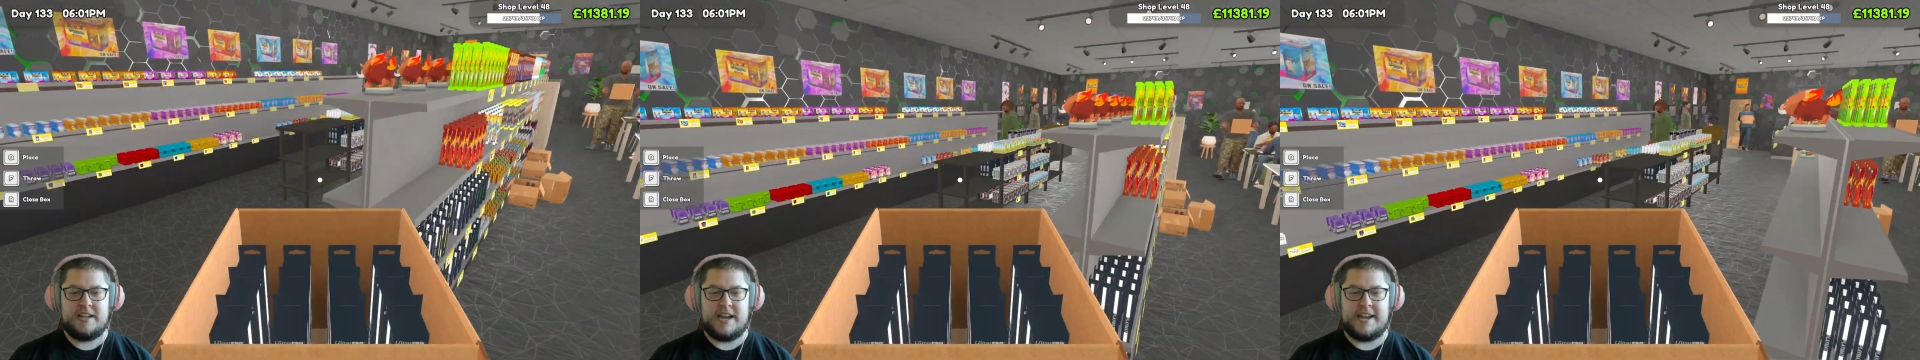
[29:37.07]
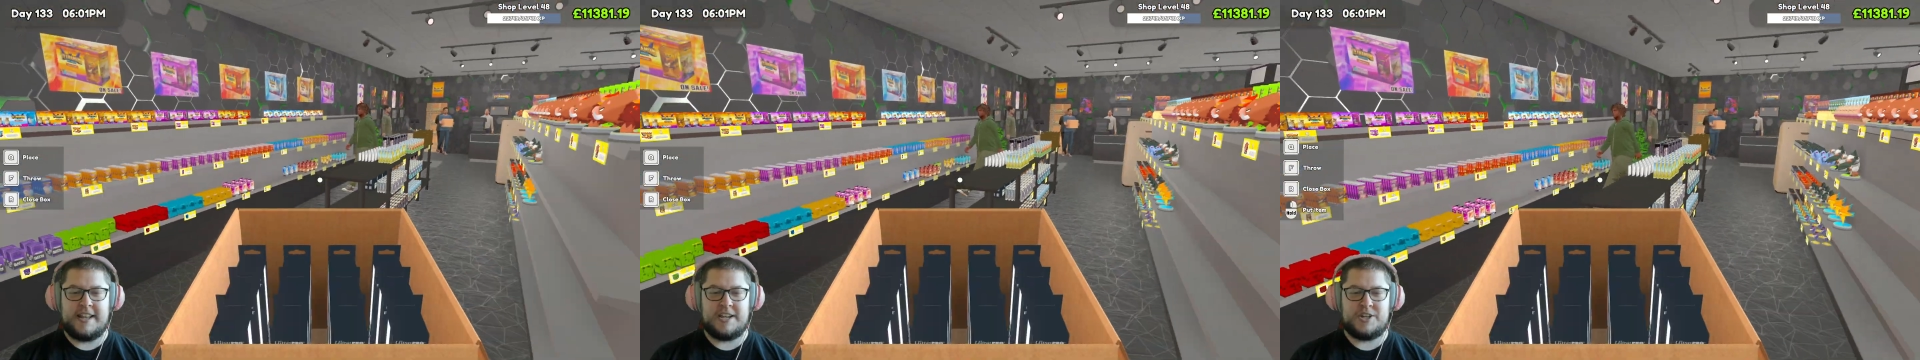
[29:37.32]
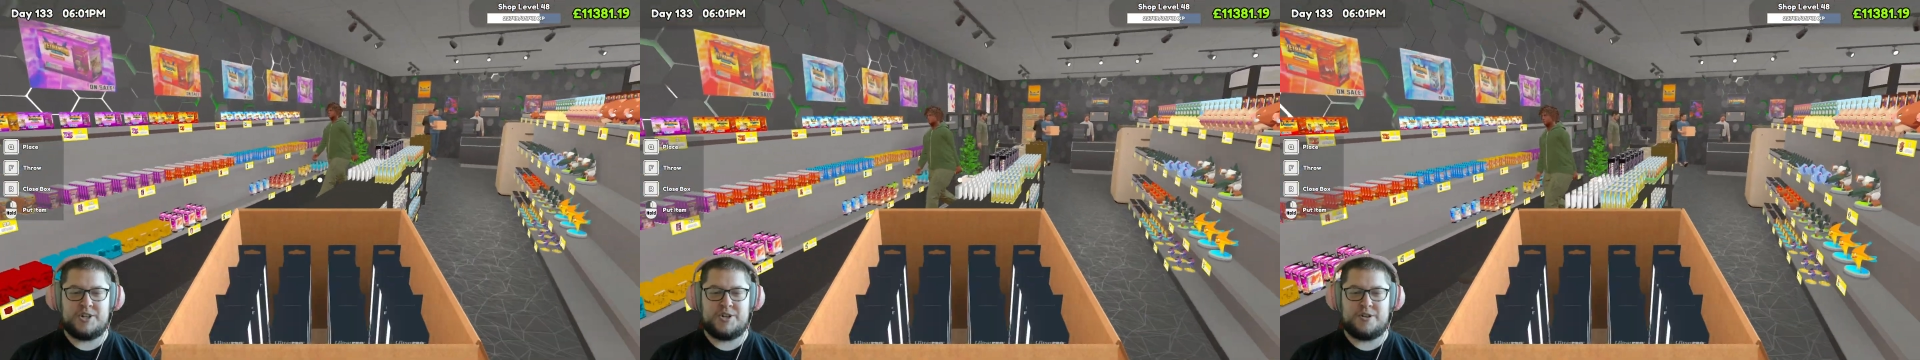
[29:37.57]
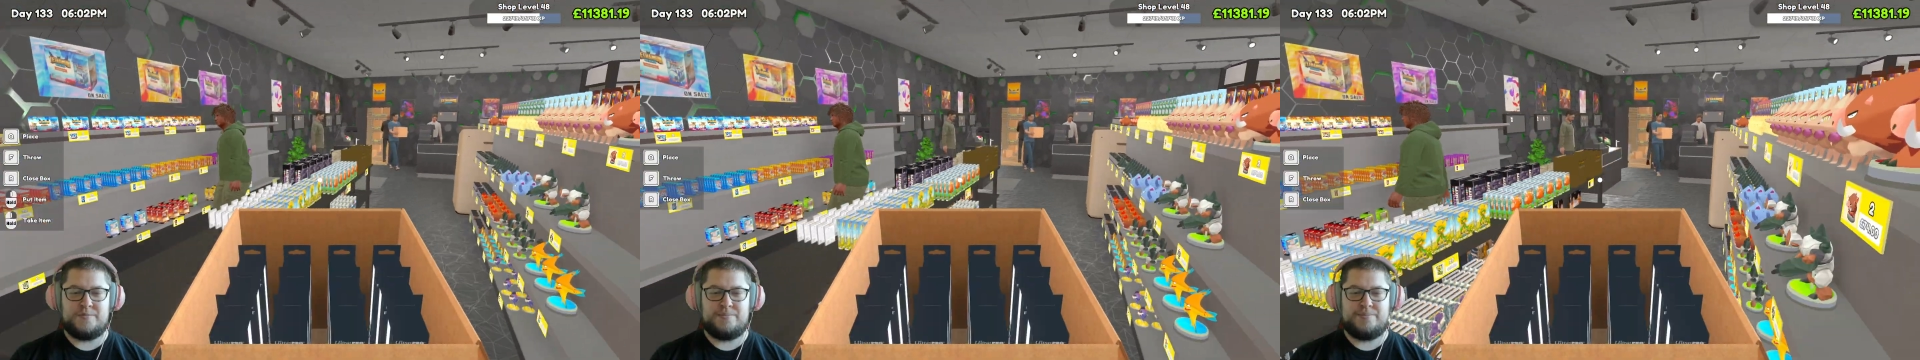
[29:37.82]
and their
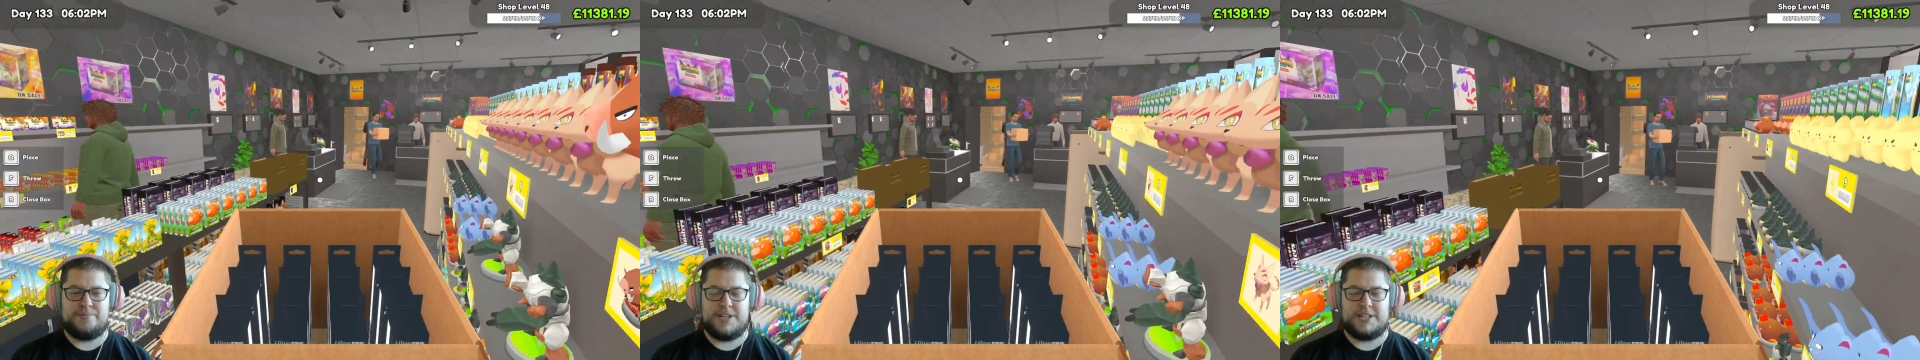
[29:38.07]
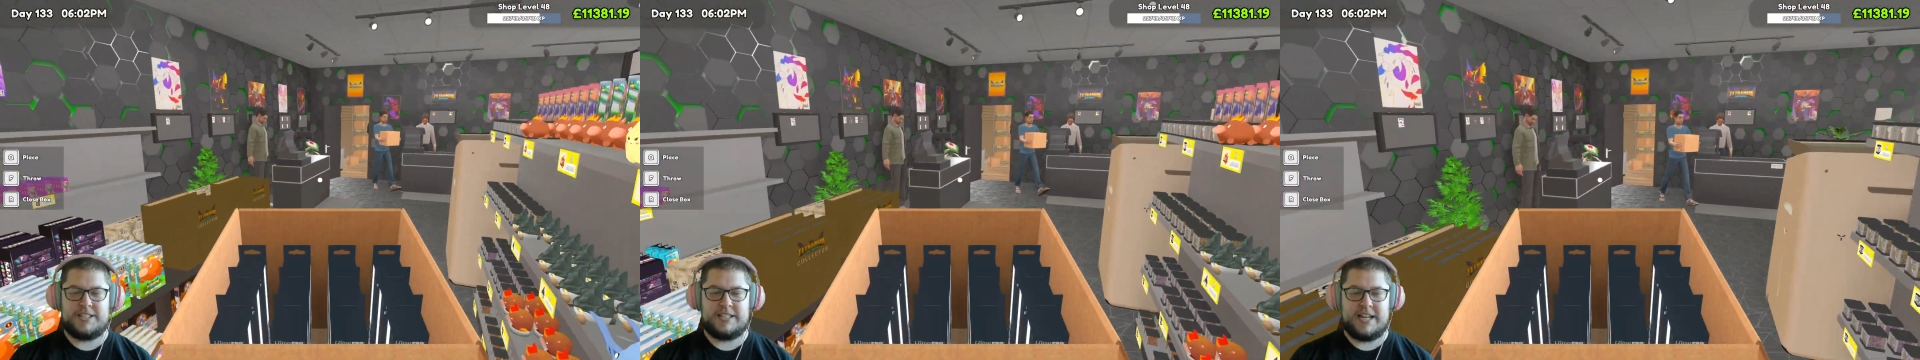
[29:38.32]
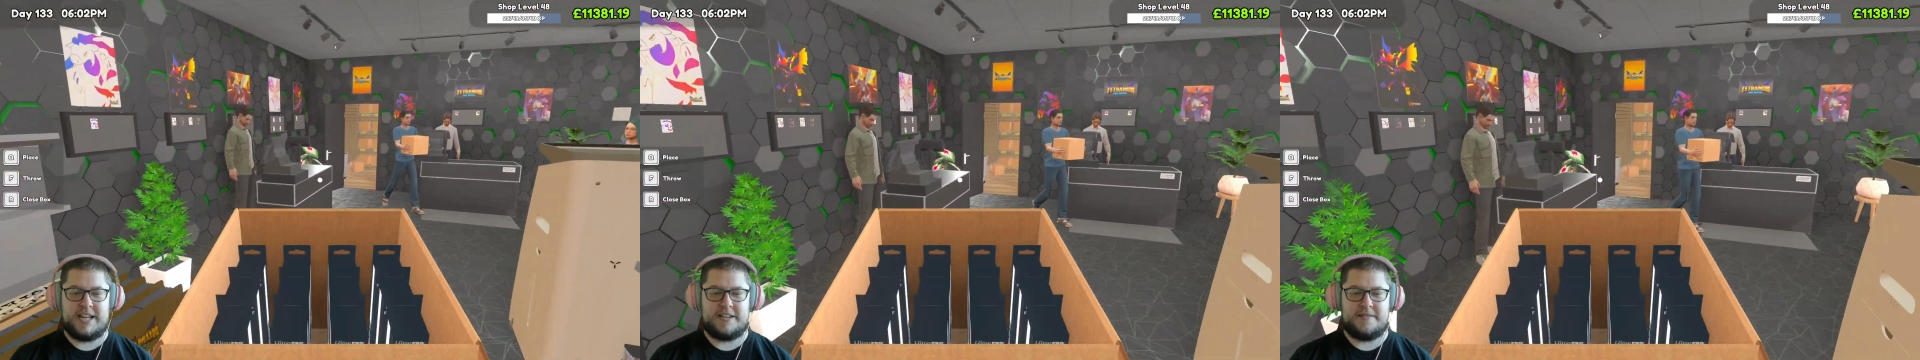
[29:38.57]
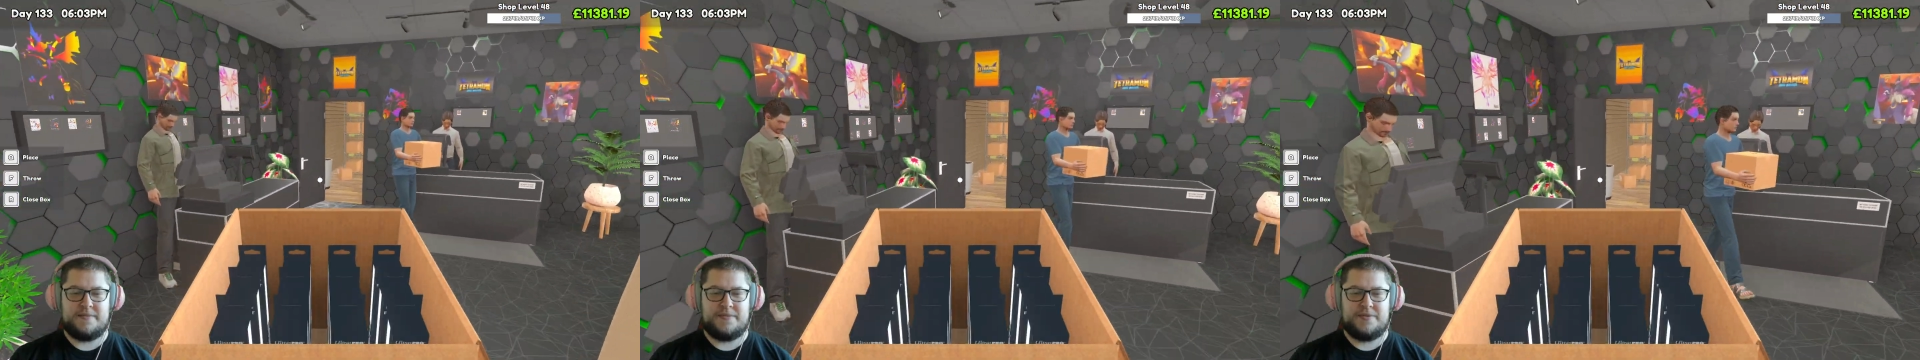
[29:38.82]
shop is like,
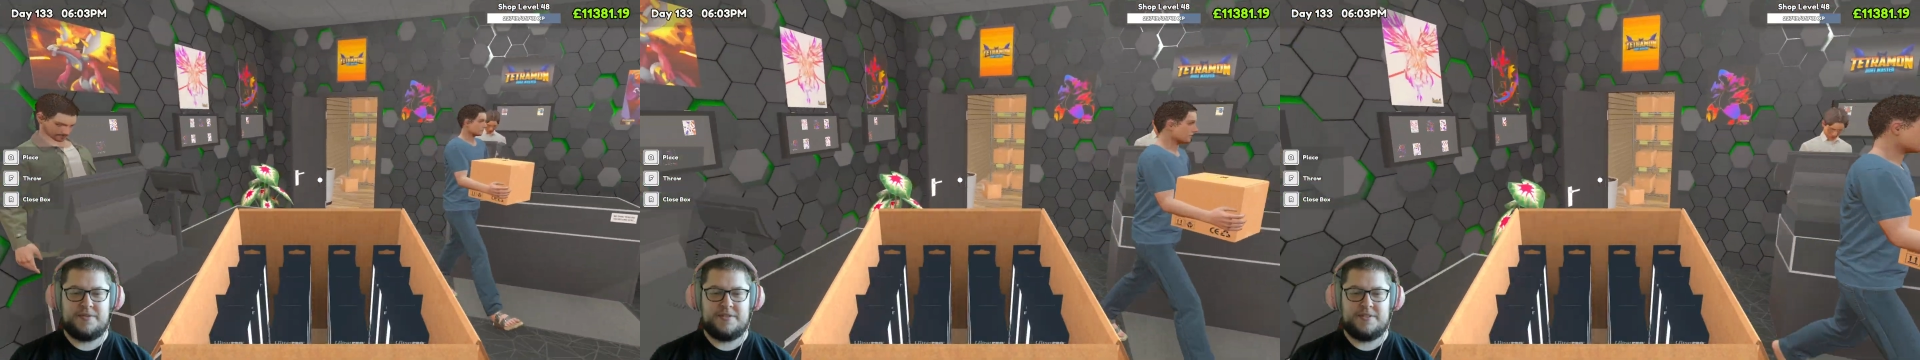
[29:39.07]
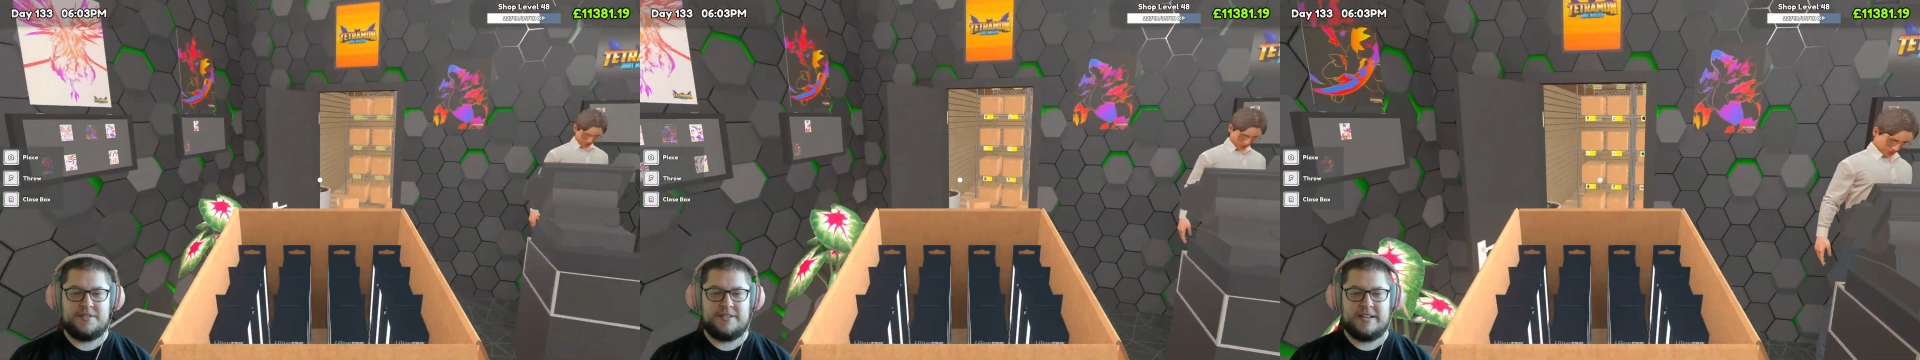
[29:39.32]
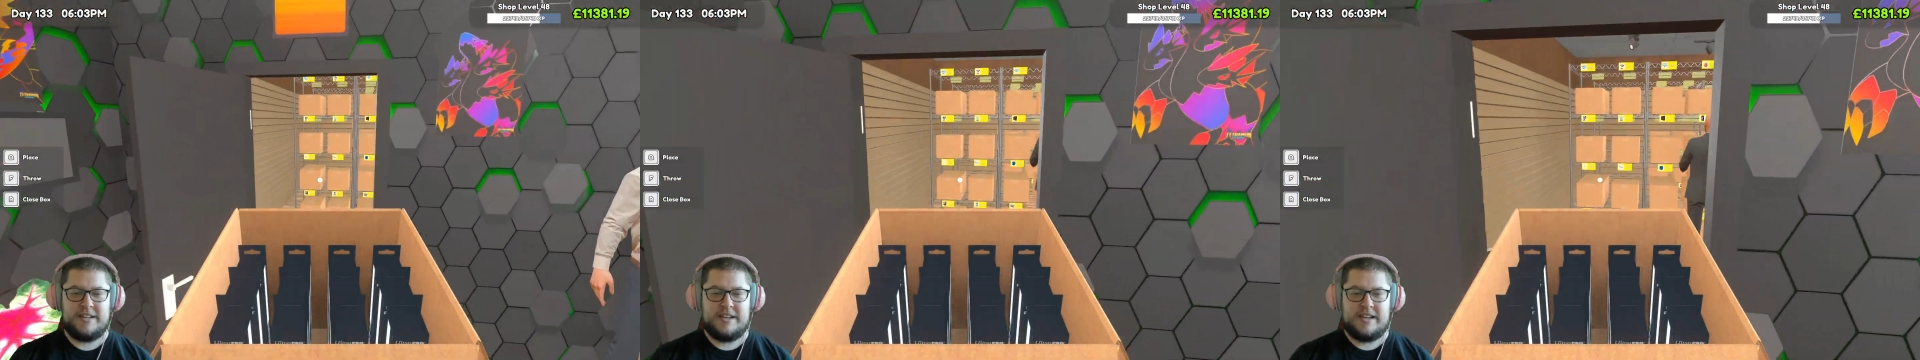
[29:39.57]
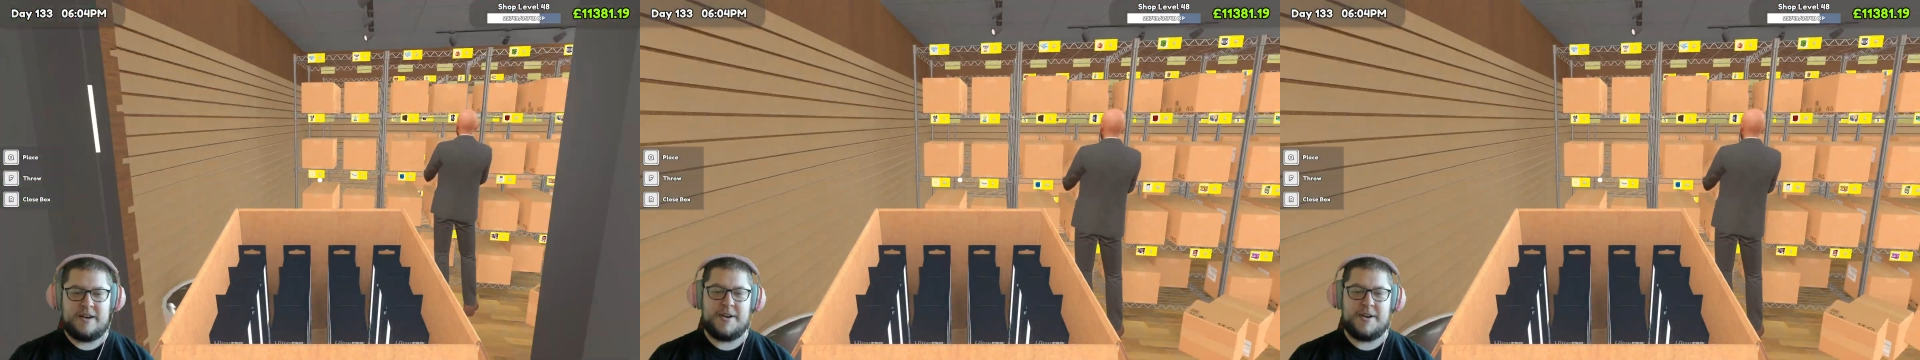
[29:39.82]
I